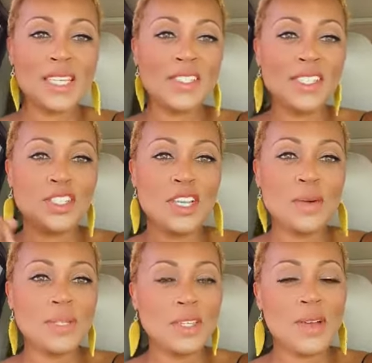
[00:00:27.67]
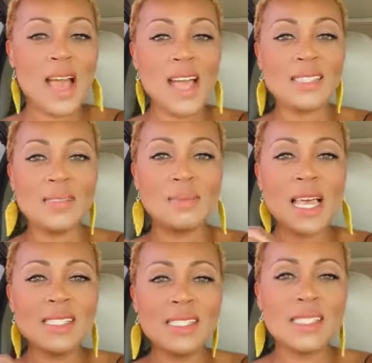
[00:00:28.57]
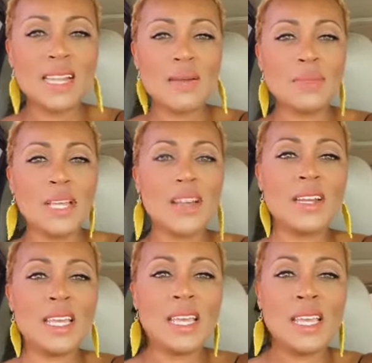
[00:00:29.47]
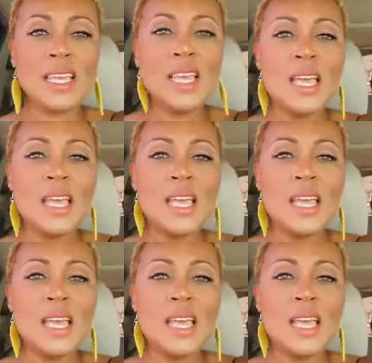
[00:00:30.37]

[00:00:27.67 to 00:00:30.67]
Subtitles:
and just share with you guys some lessons that I'm learning